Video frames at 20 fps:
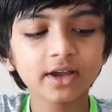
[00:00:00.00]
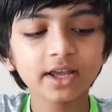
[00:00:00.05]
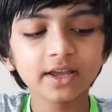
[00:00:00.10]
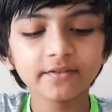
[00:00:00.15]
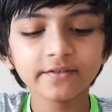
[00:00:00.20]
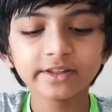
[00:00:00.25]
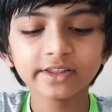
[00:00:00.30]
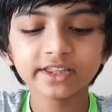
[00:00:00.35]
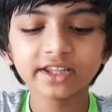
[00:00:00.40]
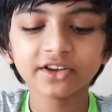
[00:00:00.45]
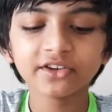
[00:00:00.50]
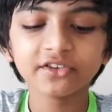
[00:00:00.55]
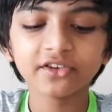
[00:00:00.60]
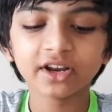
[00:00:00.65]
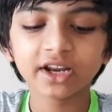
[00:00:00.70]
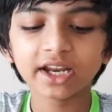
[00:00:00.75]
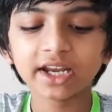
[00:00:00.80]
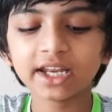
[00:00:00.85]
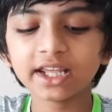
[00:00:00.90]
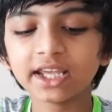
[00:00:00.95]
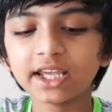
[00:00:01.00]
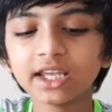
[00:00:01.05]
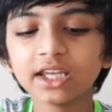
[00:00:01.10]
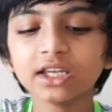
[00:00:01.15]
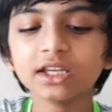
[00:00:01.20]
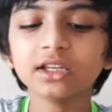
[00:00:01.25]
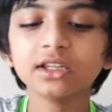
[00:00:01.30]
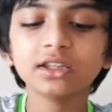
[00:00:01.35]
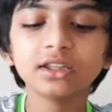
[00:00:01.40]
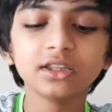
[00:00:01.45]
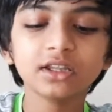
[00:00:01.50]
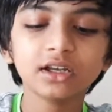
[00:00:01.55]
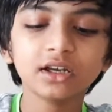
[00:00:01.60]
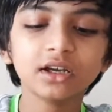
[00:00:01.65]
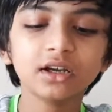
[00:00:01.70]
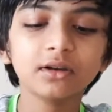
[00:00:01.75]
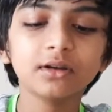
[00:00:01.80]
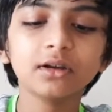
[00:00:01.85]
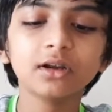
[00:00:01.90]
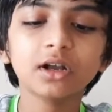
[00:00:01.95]
everything ready.
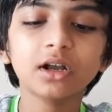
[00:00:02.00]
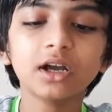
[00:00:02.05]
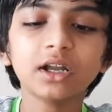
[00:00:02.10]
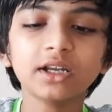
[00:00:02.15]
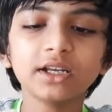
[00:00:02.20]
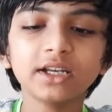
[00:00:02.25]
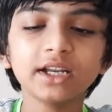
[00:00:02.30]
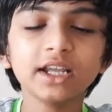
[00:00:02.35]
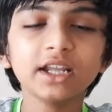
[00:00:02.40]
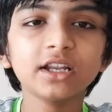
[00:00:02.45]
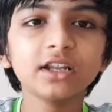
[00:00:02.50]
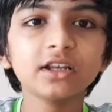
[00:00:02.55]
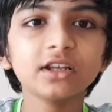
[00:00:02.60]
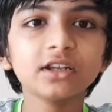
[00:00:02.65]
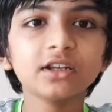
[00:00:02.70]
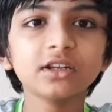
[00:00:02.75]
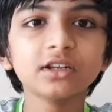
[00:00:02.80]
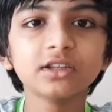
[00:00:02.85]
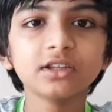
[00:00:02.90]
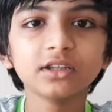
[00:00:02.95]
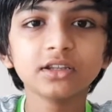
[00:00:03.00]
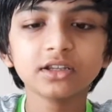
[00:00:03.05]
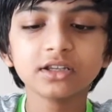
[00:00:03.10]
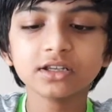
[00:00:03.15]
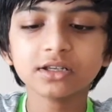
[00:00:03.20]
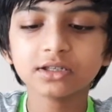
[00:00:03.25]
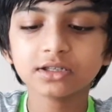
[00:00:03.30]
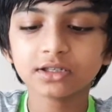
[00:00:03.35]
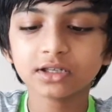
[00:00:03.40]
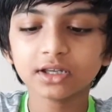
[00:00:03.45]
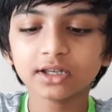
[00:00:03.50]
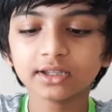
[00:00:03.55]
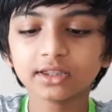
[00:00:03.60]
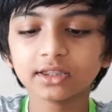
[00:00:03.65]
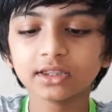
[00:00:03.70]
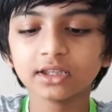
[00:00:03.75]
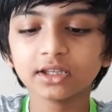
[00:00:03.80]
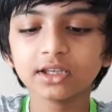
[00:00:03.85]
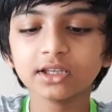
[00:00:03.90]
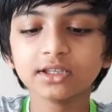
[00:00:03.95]
The container is
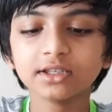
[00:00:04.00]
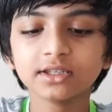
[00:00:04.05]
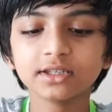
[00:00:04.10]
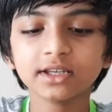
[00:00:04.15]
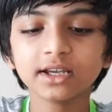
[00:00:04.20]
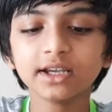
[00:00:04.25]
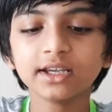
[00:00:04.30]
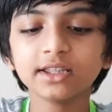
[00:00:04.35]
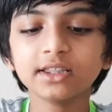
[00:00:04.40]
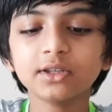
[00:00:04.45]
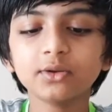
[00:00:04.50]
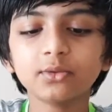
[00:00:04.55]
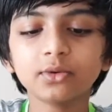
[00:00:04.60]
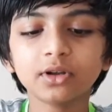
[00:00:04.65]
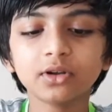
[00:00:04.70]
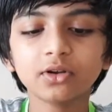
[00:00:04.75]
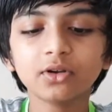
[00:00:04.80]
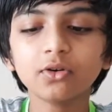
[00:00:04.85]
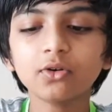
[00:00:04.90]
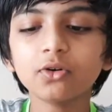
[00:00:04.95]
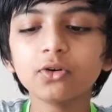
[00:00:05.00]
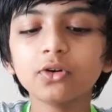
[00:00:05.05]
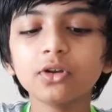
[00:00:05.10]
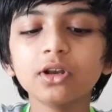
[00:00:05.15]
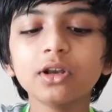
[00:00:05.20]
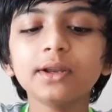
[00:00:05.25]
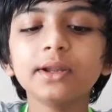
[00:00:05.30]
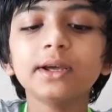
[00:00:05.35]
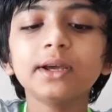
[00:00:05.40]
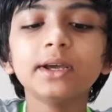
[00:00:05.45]
inside the cone,